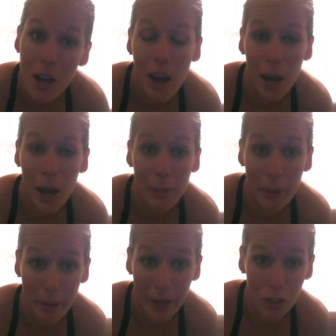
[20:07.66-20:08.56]

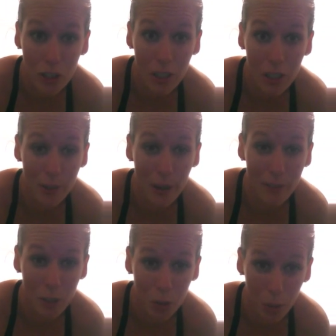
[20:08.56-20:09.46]
Imagine if you
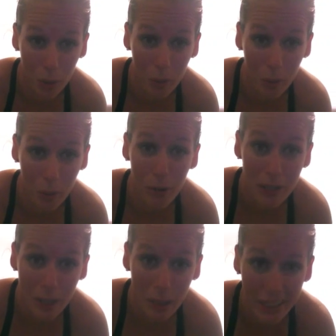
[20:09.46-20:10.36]
have a doorway
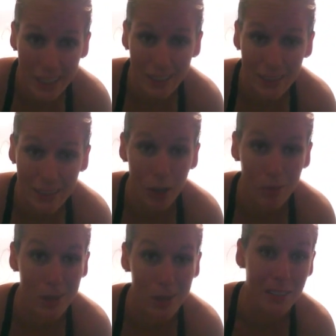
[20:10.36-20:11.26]
or something, it's going
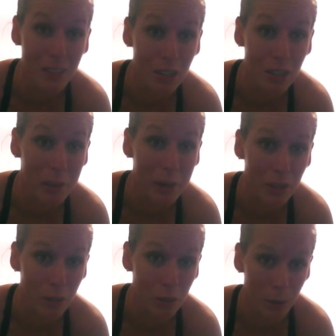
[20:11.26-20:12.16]
to be easier
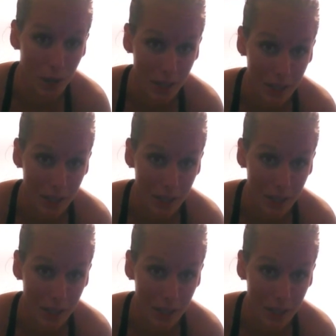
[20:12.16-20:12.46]
because you know what I